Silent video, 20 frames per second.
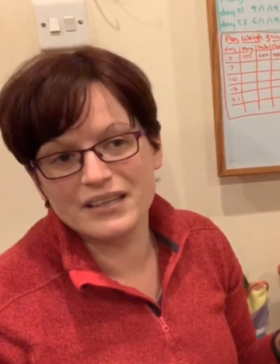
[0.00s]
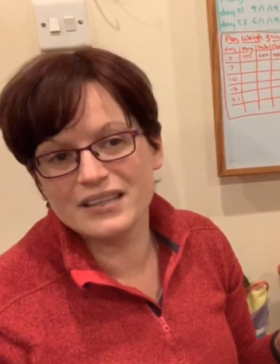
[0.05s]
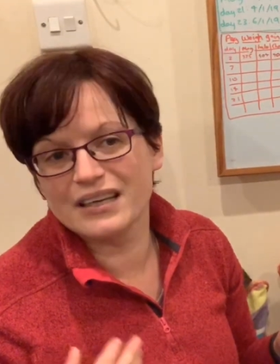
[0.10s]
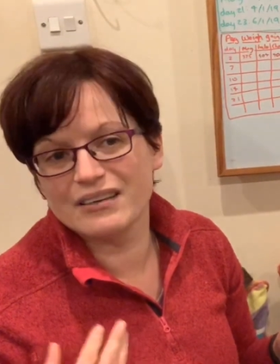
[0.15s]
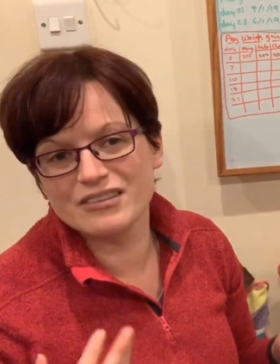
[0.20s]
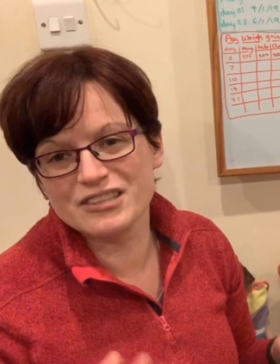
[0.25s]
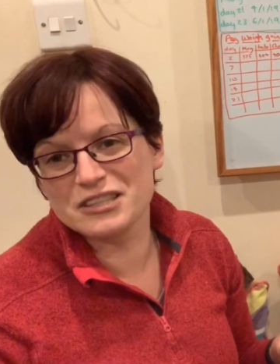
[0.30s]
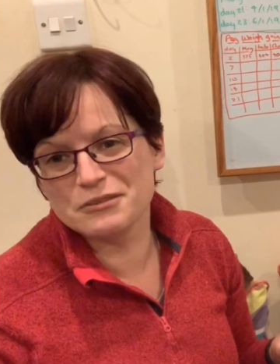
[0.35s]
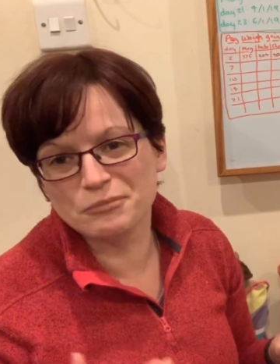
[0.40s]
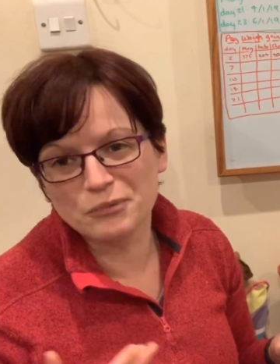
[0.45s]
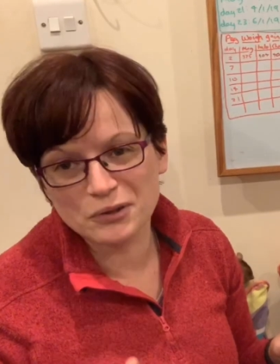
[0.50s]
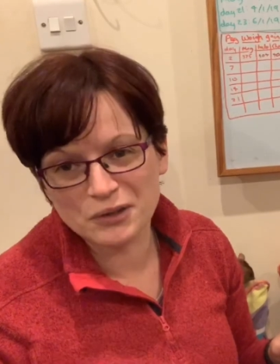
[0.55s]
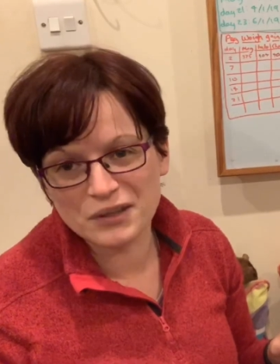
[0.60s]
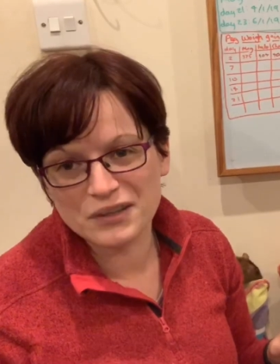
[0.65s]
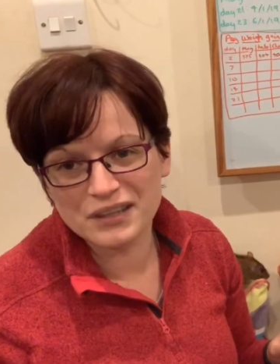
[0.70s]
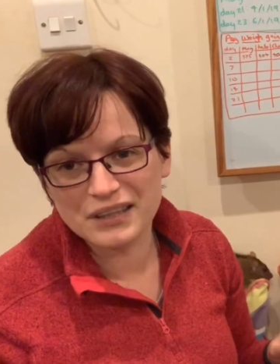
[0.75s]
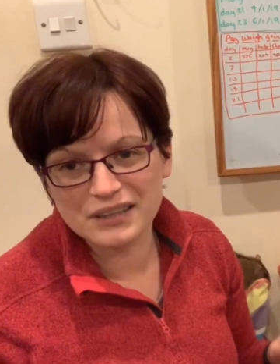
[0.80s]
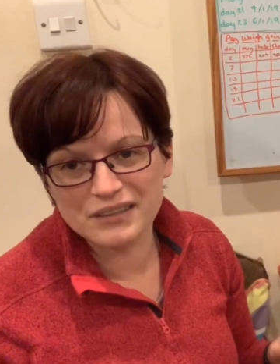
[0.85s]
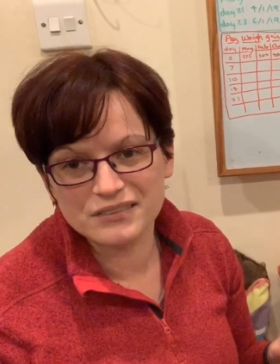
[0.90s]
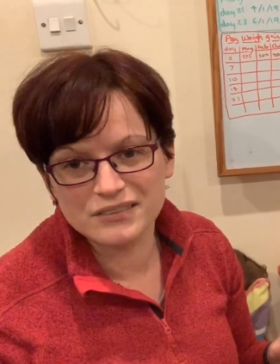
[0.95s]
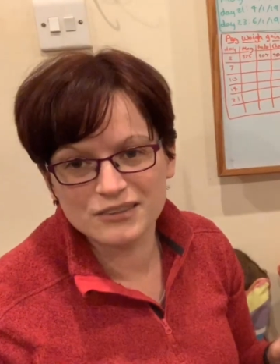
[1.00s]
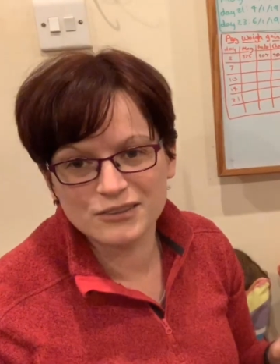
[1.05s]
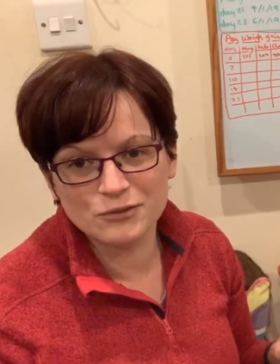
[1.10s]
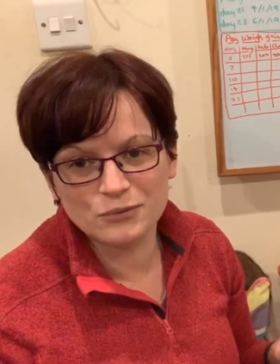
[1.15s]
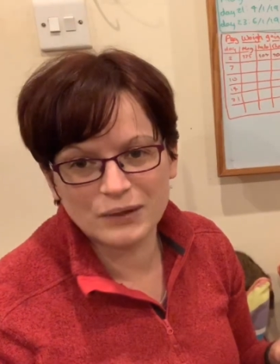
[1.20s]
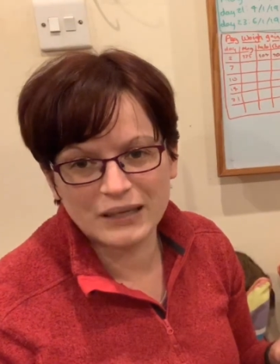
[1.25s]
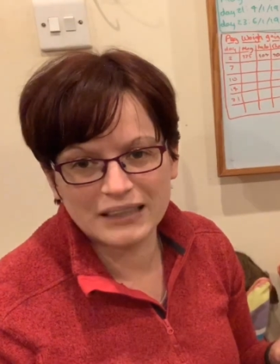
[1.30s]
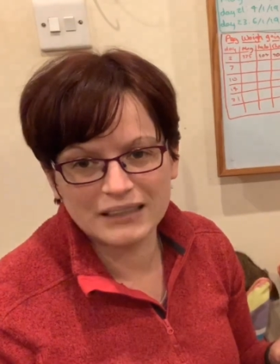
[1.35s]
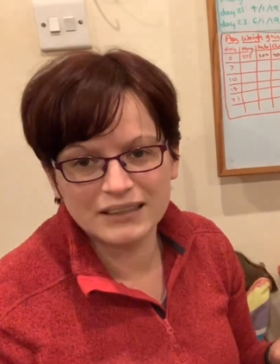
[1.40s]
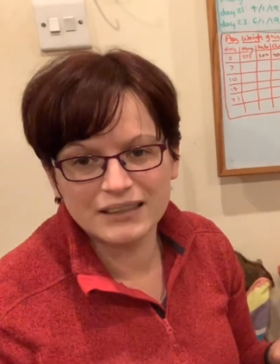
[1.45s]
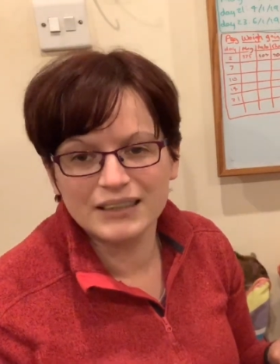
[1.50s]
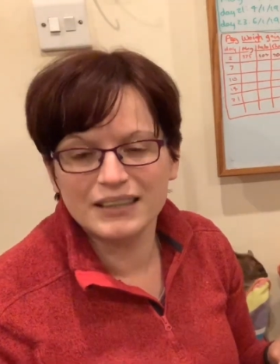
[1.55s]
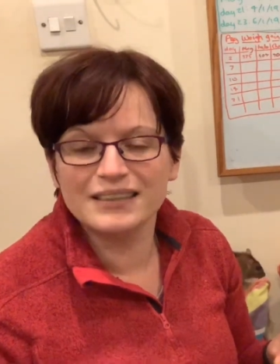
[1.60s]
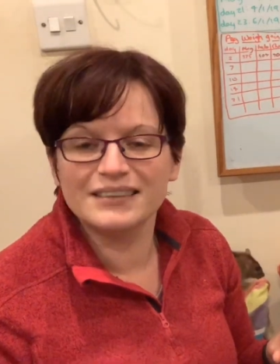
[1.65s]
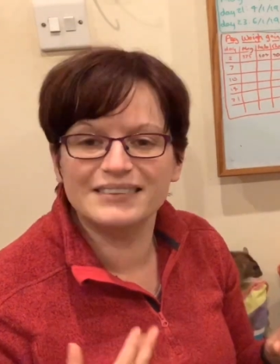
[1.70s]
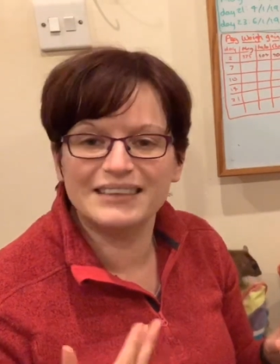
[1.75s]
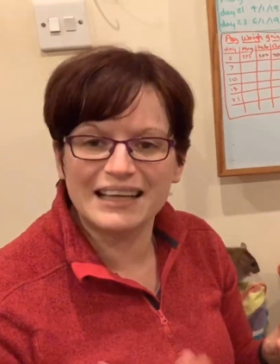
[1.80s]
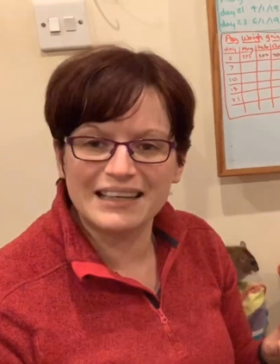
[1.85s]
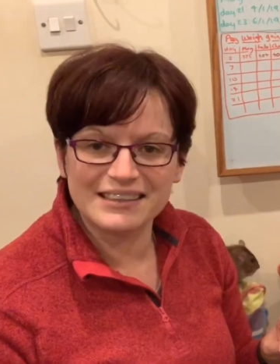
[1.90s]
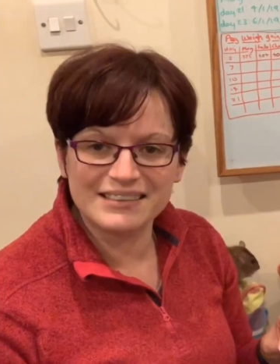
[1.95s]
There are some other things as well.
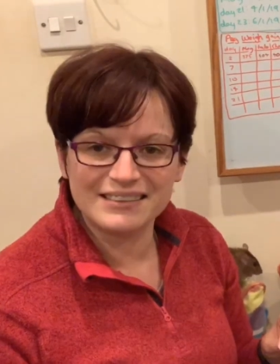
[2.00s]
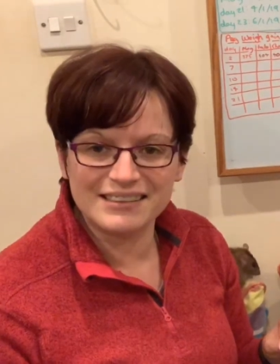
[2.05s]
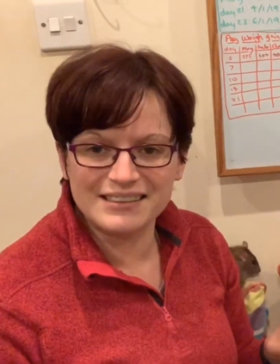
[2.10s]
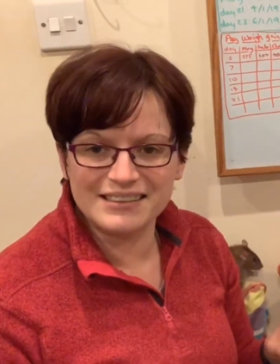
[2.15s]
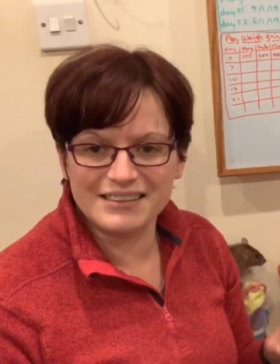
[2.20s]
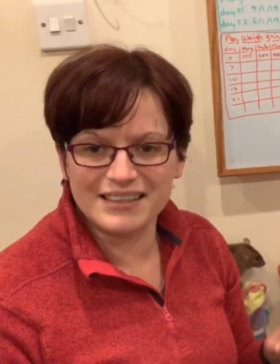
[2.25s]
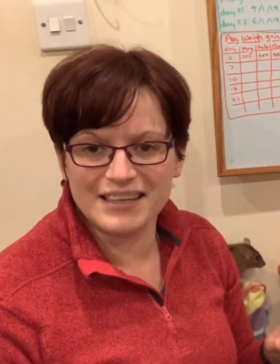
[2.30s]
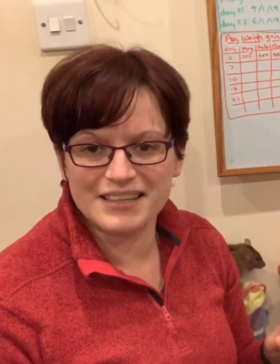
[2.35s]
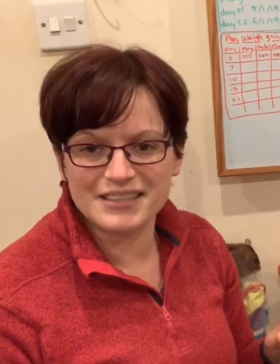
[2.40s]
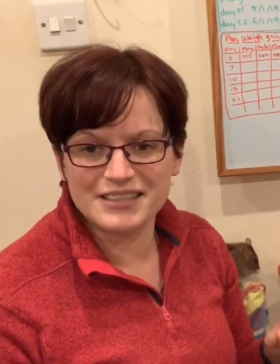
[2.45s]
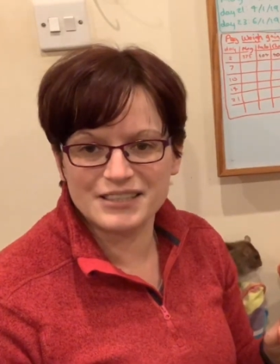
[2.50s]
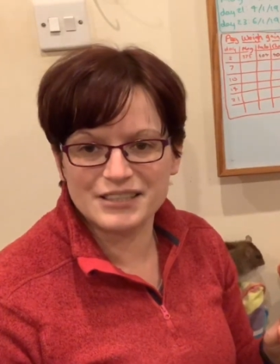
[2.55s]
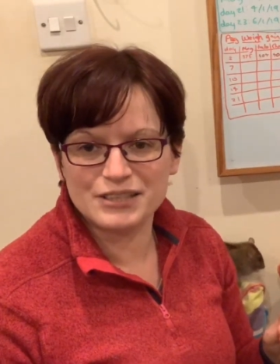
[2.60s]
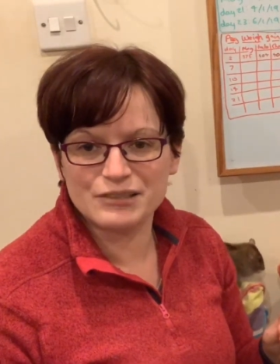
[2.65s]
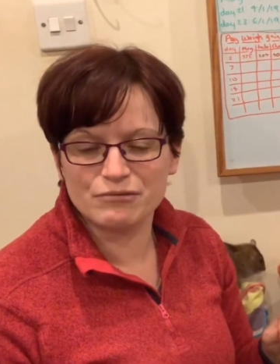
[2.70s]
Dex injections,